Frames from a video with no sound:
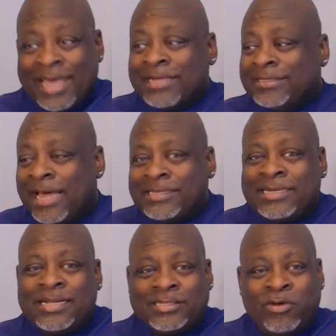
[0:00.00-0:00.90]
Doesn't
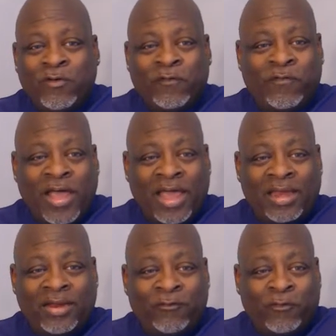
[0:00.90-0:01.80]
this look
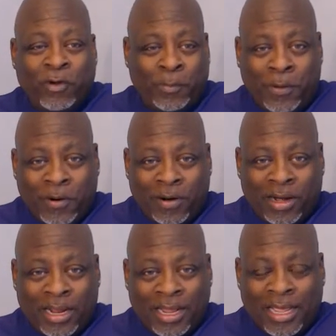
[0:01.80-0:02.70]
fun for a party?
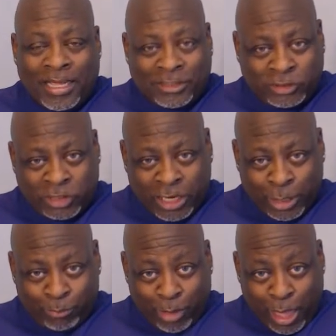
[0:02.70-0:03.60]

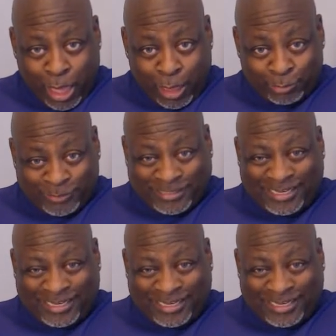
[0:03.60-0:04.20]
Chicken pops.